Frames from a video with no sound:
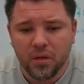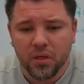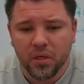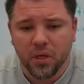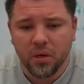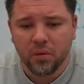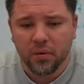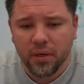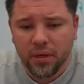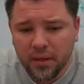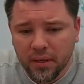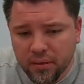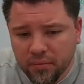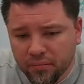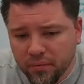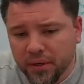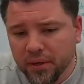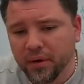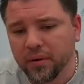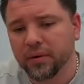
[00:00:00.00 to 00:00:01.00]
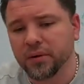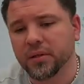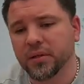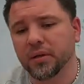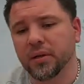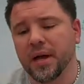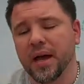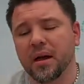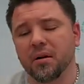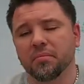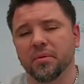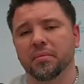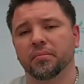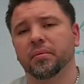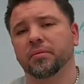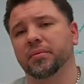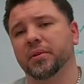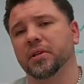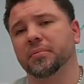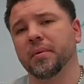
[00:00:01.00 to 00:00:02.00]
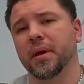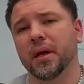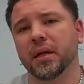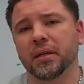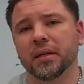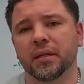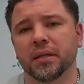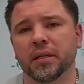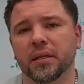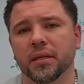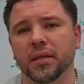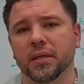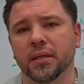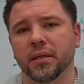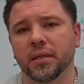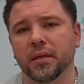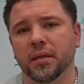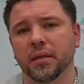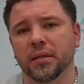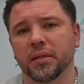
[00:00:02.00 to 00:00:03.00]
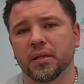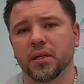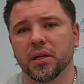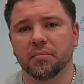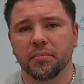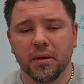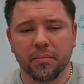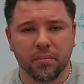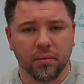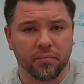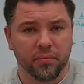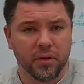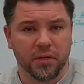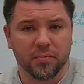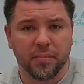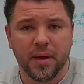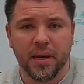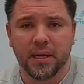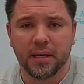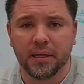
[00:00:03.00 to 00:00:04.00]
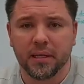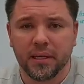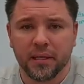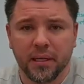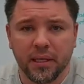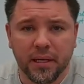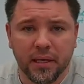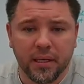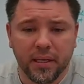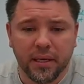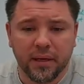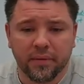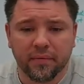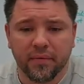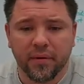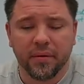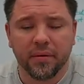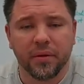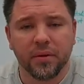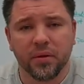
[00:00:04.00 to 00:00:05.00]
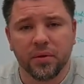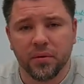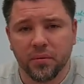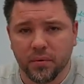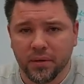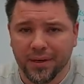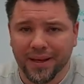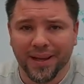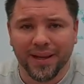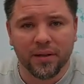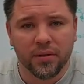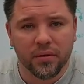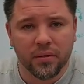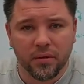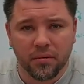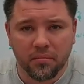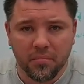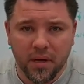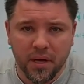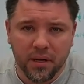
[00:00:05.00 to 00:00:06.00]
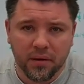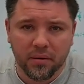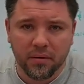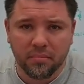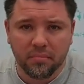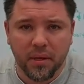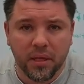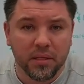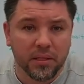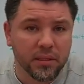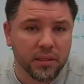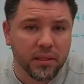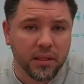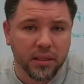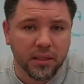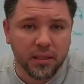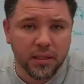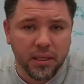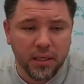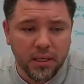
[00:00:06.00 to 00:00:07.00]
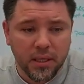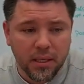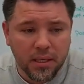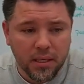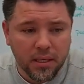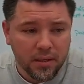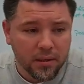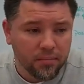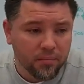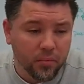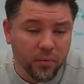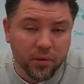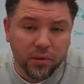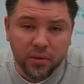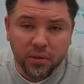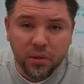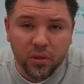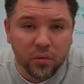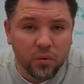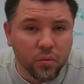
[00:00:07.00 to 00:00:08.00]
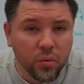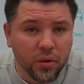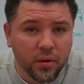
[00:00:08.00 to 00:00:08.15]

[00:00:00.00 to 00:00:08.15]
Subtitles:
So in regards to how people responded, some people responded in a very short answered manner, basically 1 or 2